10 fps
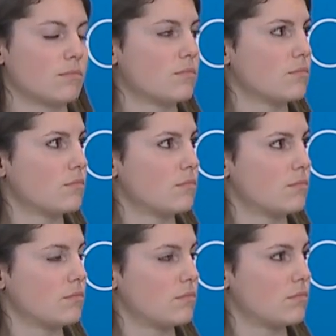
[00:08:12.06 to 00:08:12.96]

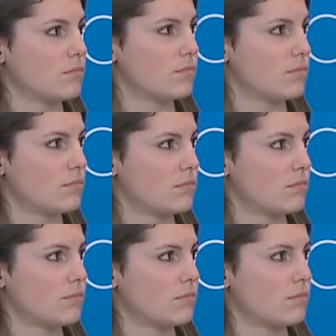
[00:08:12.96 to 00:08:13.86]

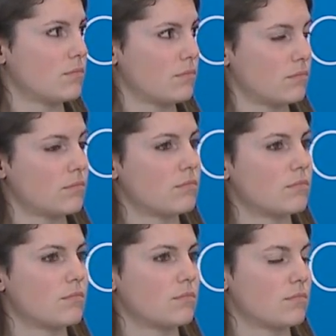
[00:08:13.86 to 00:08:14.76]

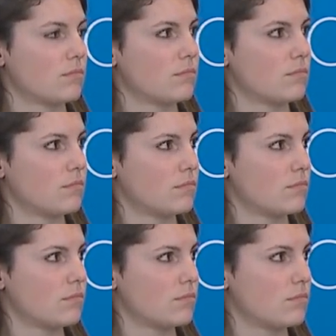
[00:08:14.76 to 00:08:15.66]

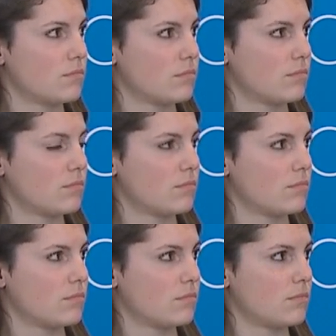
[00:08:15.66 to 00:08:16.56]

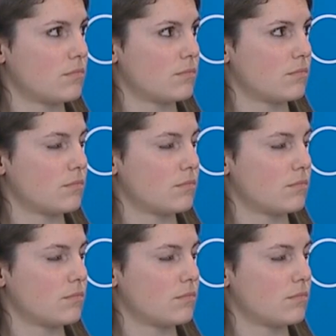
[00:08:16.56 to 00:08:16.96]
No words are spoken by the person on screen.